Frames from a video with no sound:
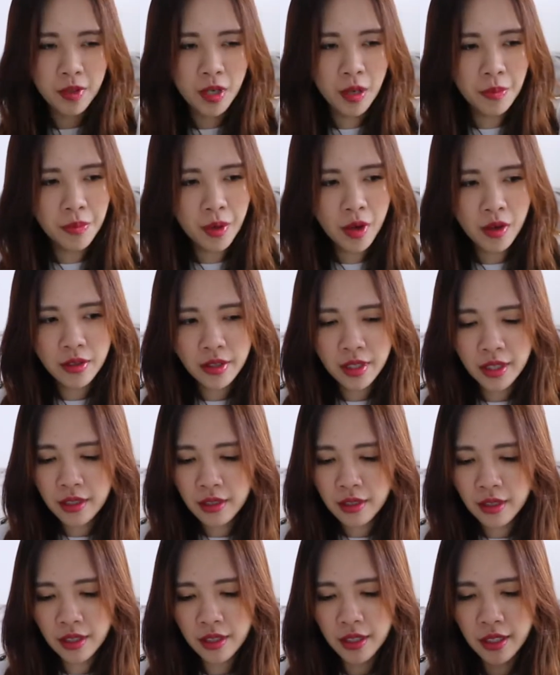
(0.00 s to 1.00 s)

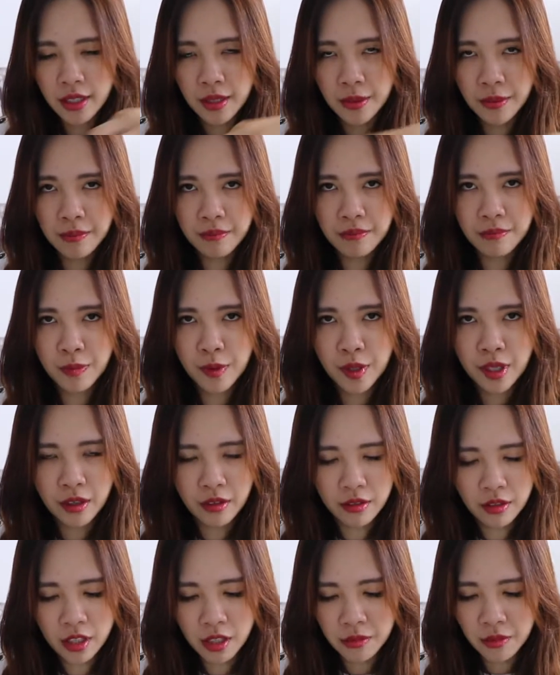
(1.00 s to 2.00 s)
components, you're gonna put it
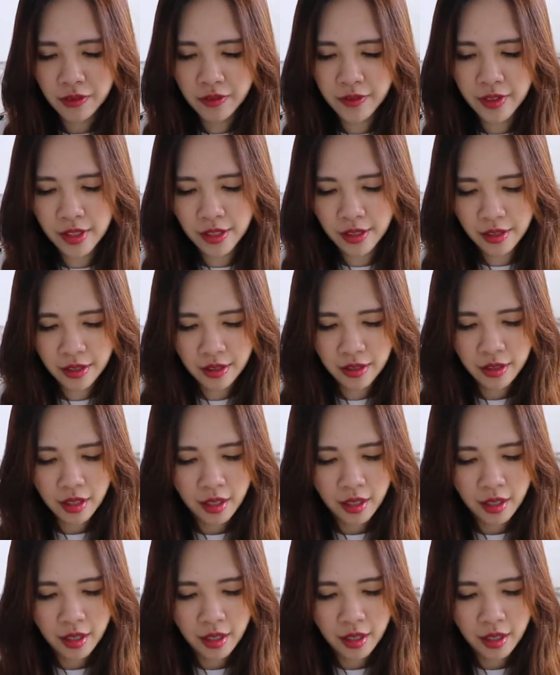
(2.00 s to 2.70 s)
on top of this